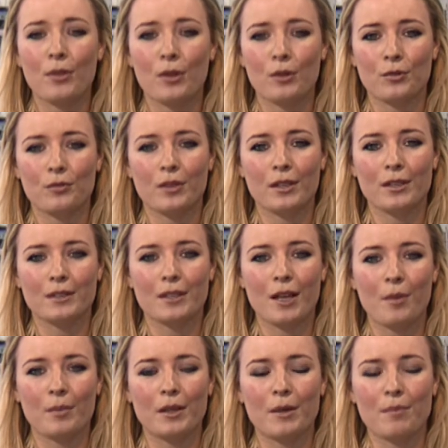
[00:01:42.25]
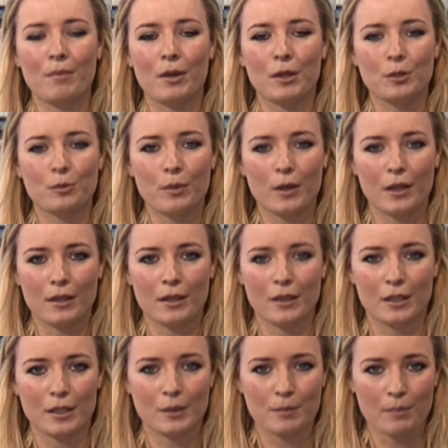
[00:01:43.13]
those figures coming in much better than
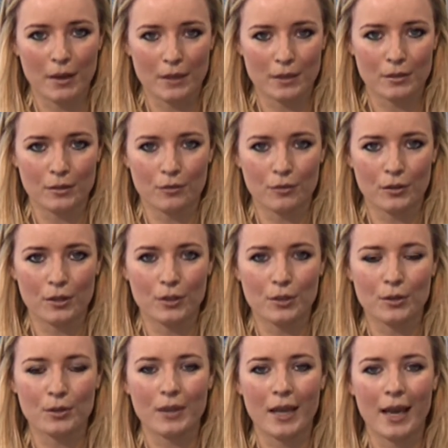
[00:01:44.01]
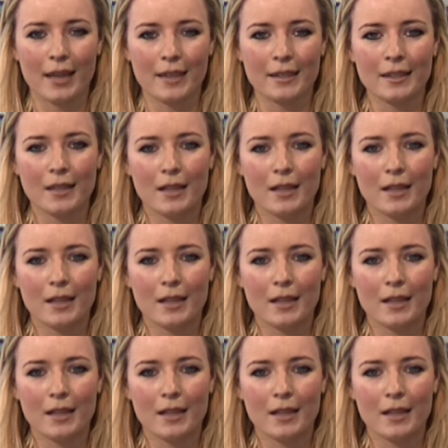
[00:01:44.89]
expected for the UK.